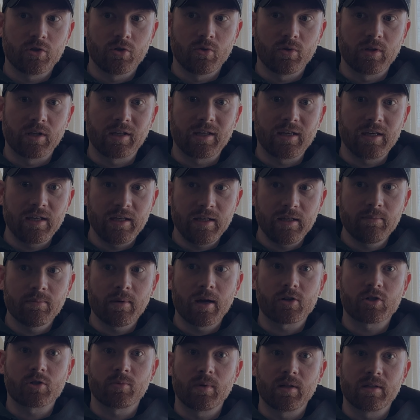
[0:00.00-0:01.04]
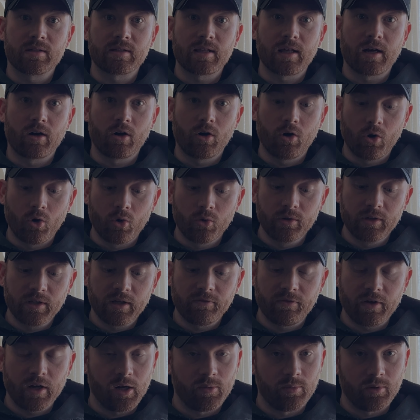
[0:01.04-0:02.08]
to the key measurements that are only
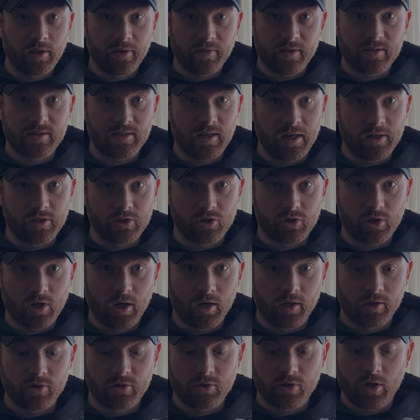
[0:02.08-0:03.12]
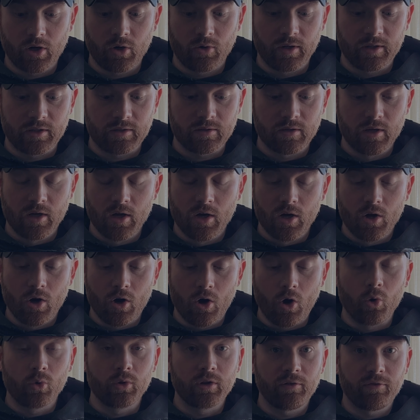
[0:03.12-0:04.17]
available on the size chart. So it's
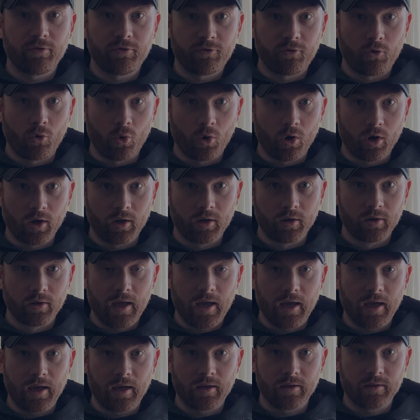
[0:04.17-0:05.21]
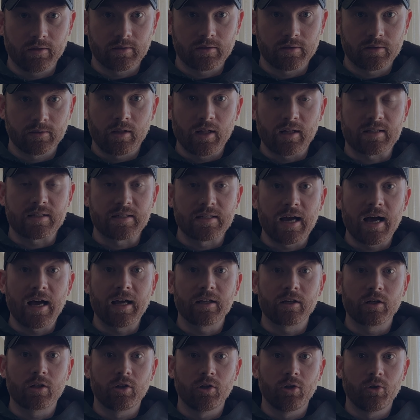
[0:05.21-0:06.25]
only 4, and that's not
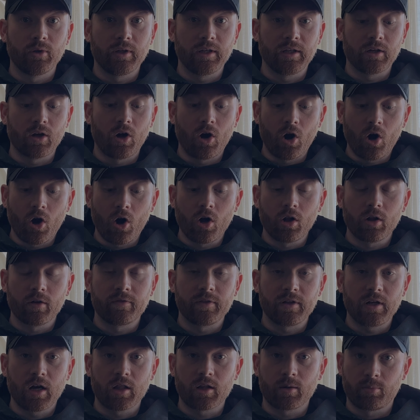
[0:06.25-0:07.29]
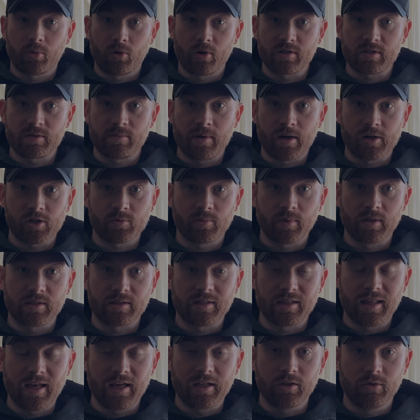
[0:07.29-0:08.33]
including all of the other points of measurements
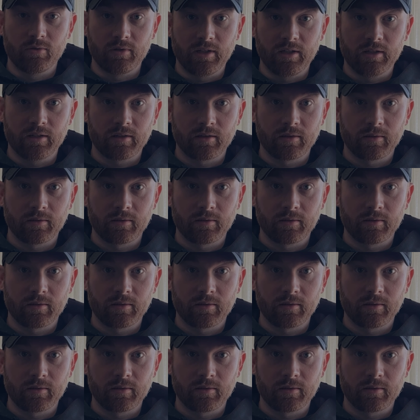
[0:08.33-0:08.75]
that you need.